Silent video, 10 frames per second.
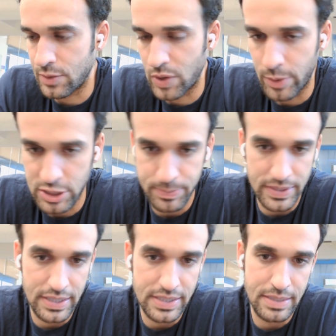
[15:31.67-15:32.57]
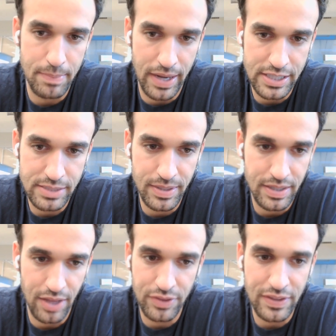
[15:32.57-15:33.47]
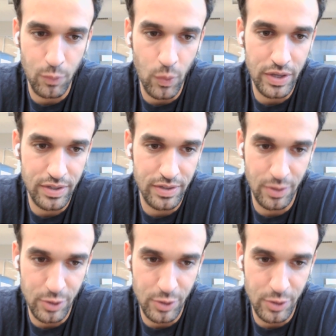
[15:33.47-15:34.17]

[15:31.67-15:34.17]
an incredible expertise in management. I think that what